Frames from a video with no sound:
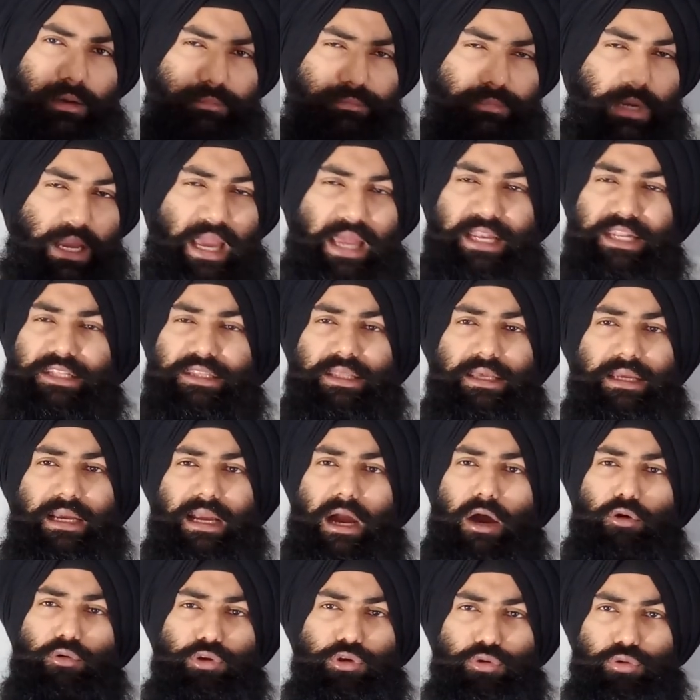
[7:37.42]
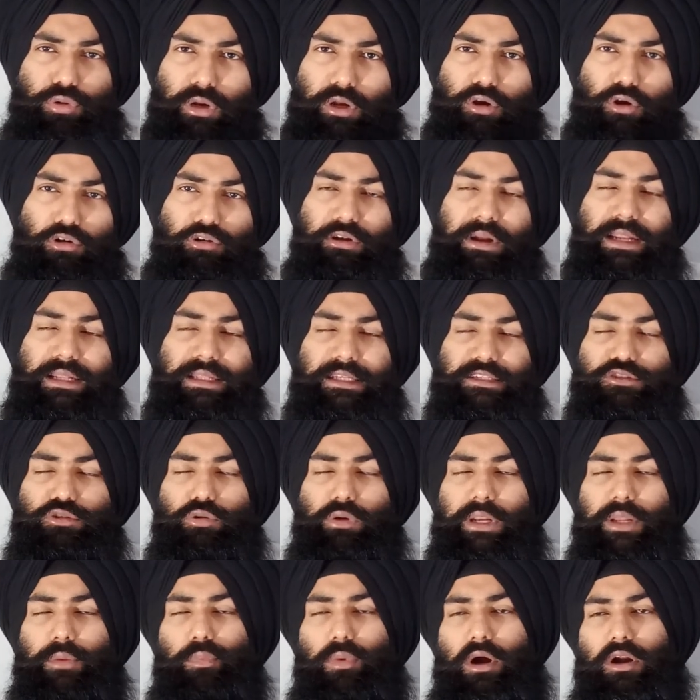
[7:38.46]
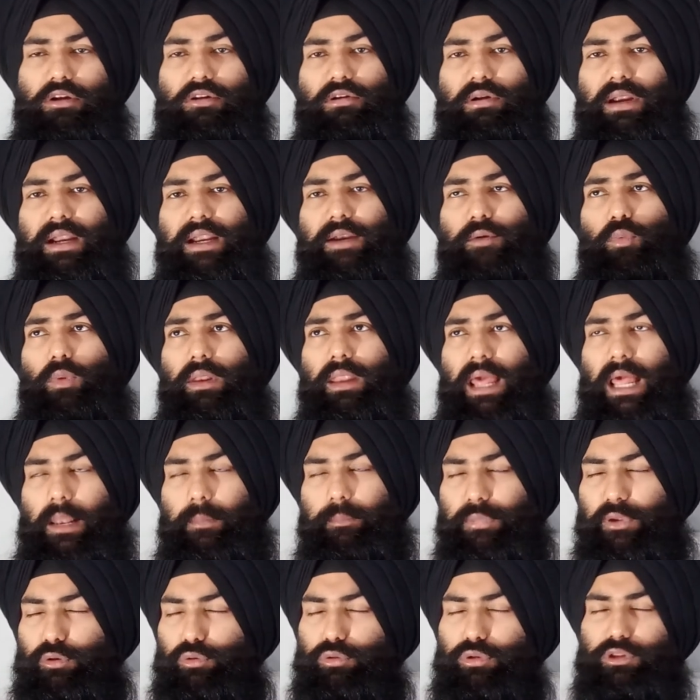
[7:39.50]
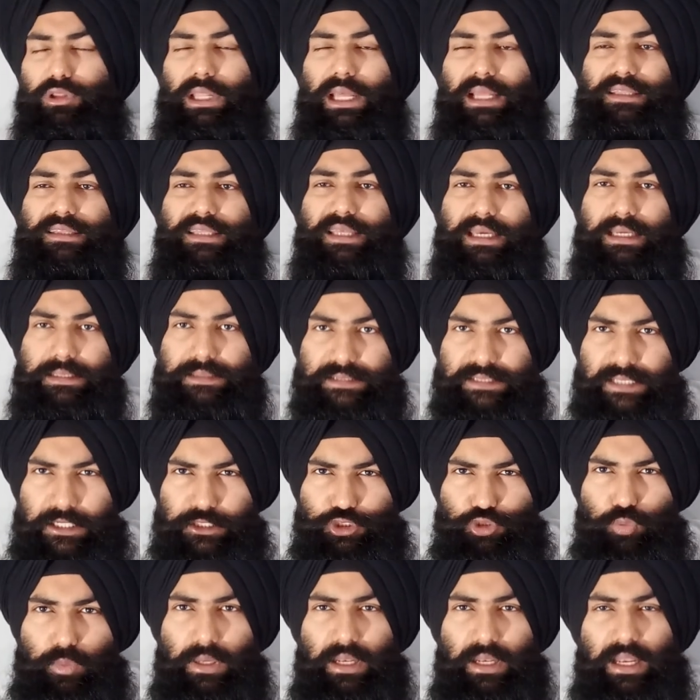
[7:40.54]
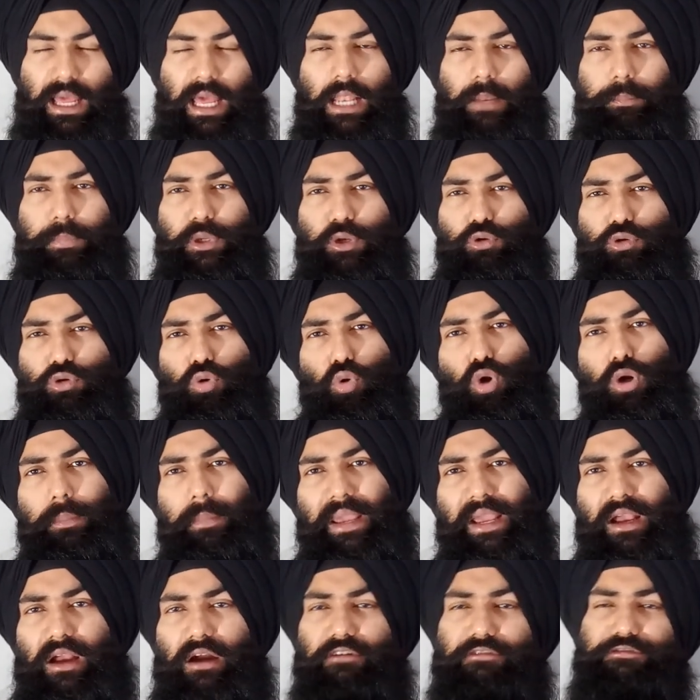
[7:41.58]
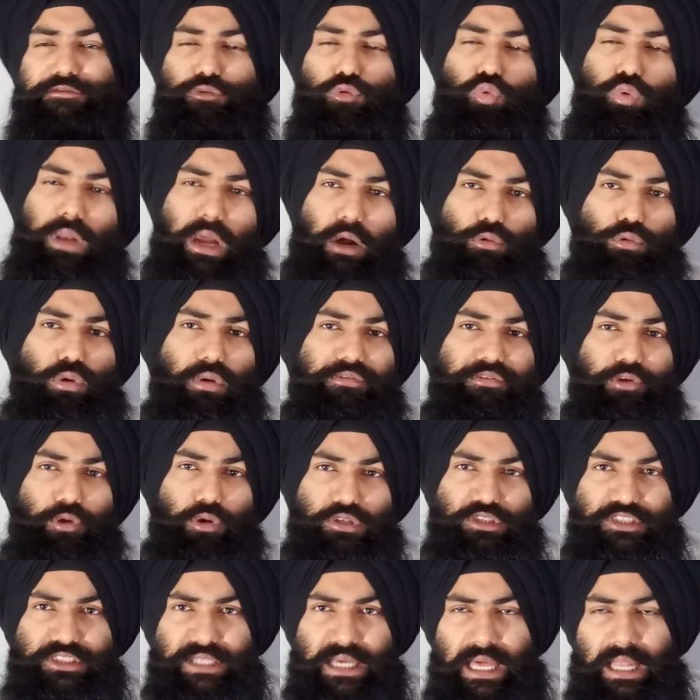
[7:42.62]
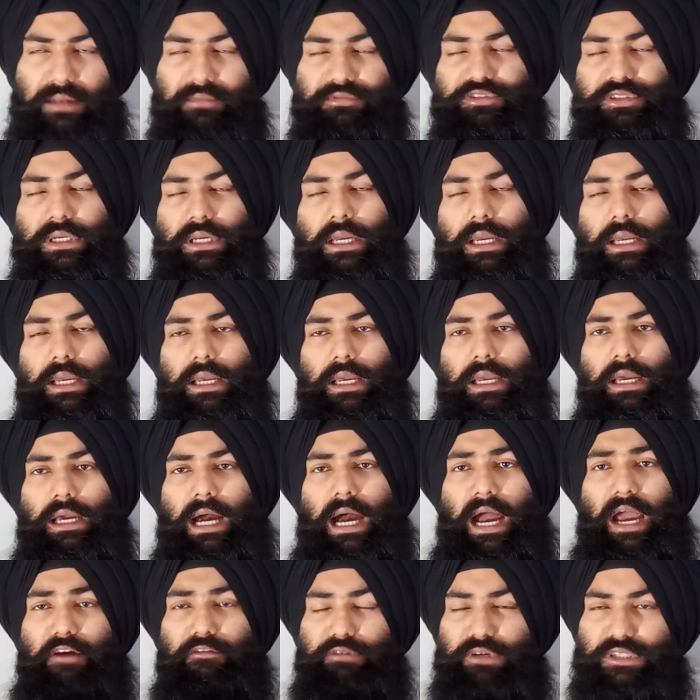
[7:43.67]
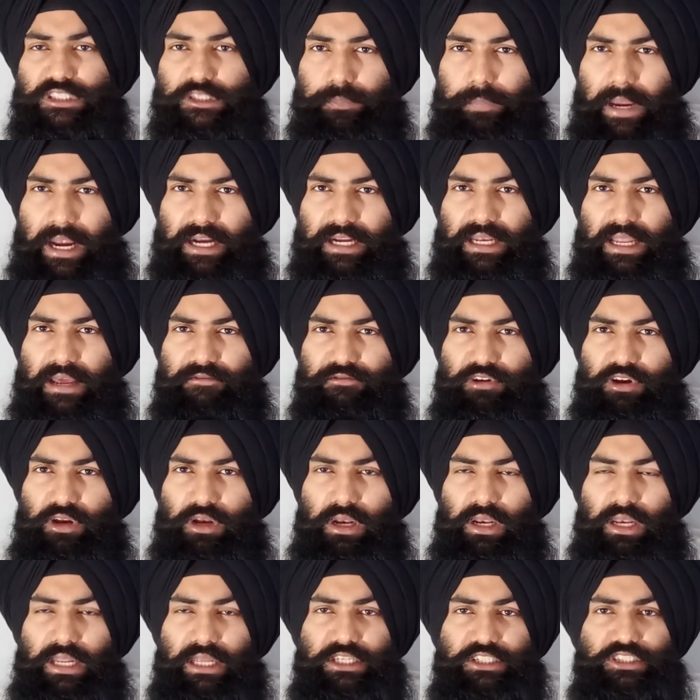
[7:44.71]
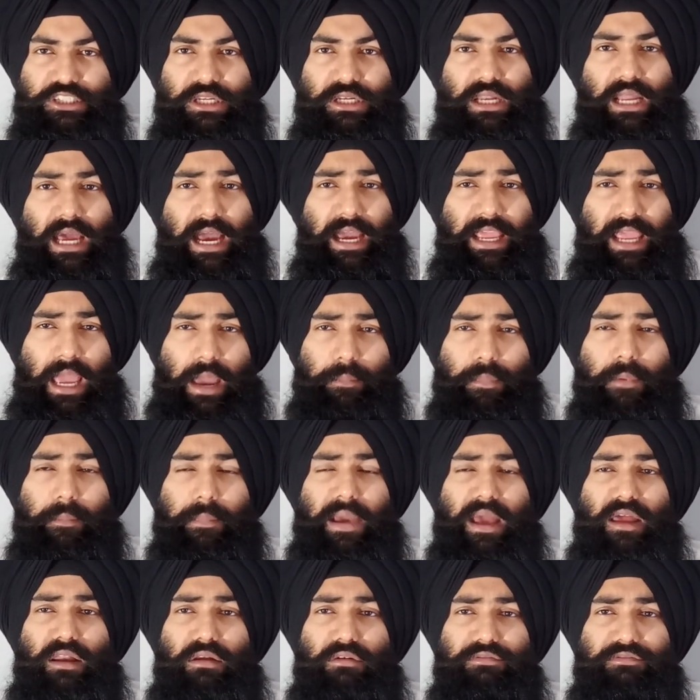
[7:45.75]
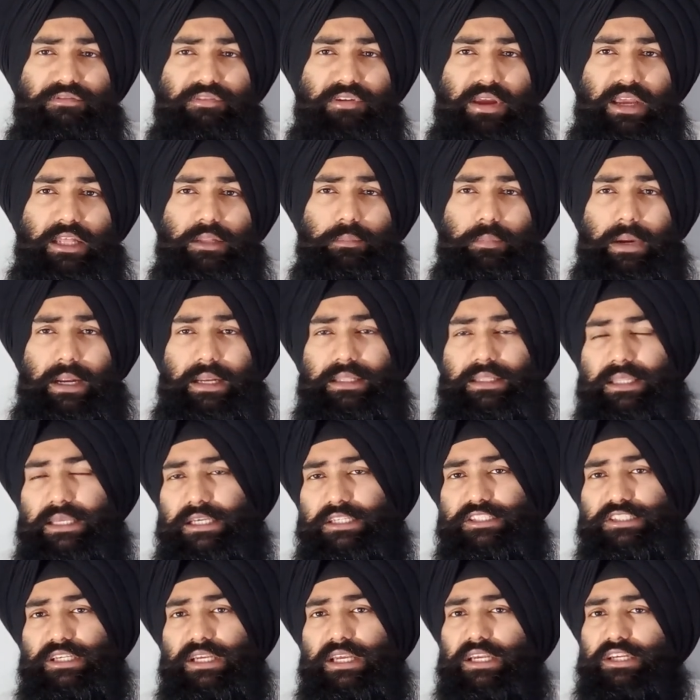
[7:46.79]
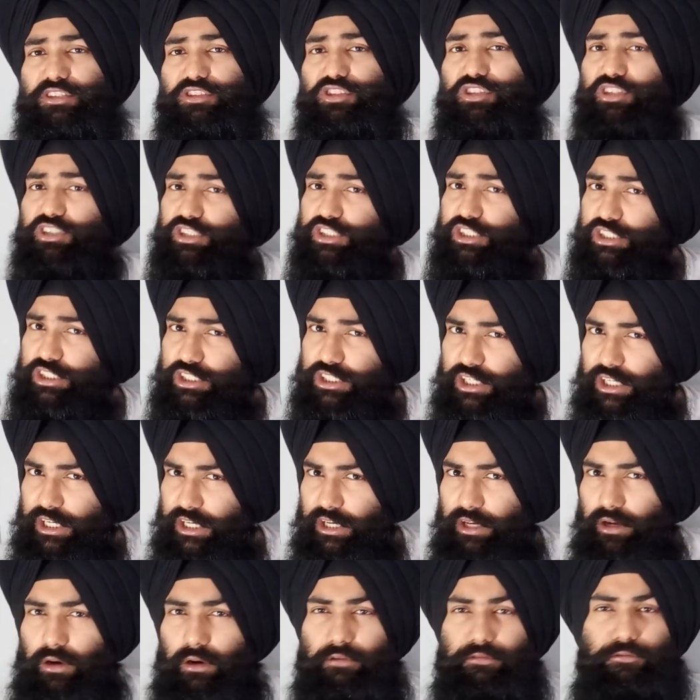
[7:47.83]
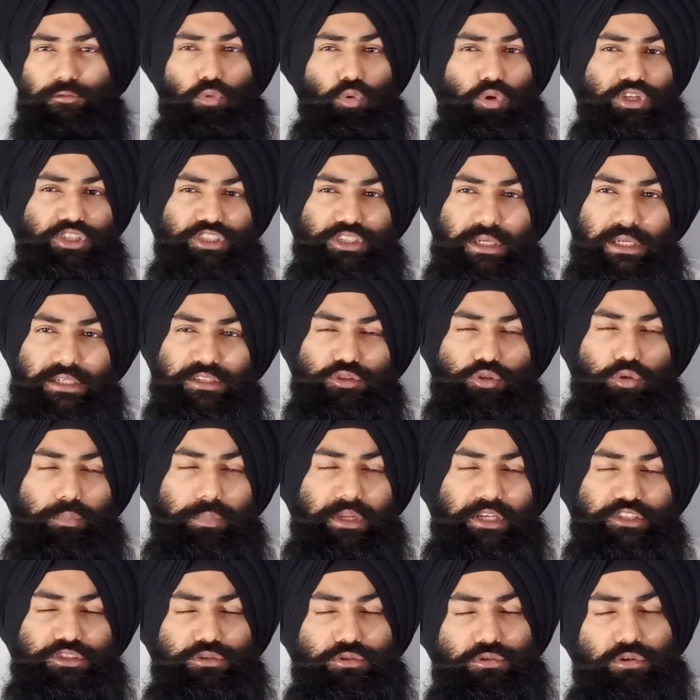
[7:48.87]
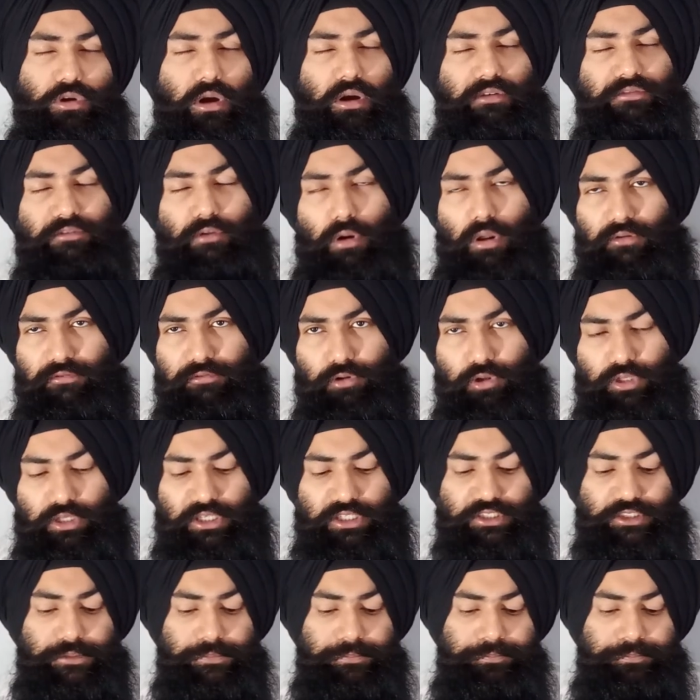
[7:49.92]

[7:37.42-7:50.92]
anything cow urine, or drink this holy water and it will help you. Nothing such will help you. Don't make a fool out of yourselves. I respect every religion. I am a man of faith, but this is sheer foolishness. So please do not fall for this.